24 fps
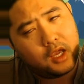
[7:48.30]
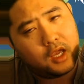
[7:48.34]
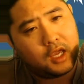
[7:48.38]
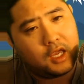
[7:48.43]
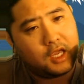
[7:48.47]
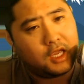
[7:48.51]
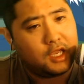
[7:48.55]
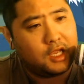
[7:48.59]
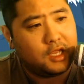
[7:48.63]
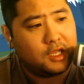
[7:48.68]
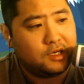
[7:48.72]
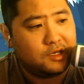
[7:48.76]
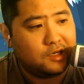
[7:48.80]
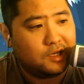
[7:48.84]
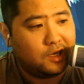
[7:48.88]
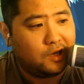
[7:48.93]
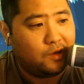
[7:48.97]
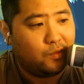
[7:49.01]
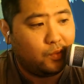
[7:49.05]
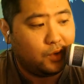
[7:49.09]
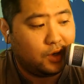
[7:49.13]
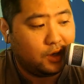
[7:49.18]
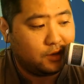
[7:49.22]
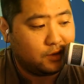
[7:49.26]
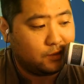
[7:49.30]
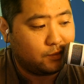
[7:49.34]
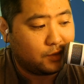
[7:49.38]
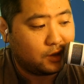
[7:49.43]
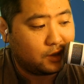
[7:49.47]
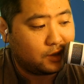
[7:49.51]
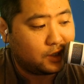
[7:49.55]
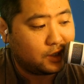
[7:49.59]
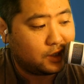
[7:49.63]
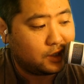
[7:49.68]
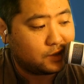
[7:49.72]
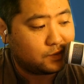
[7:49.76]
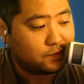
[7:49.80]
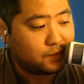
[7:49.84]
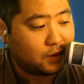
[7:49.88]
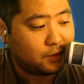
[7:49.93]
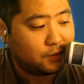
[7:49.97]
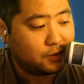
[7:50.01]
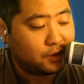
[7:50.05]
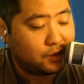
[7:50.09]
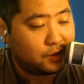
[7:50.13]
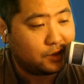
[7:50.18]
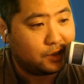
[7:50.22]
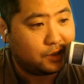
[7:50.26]
and where the market is
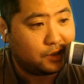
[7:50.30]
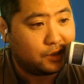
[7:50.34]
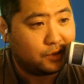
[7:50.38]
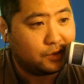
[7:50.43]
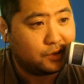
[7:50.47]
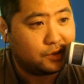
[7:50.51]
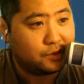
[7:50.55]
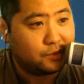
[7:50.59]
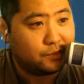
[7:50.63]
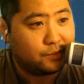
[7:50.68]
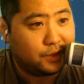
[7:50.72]
probably going to go to.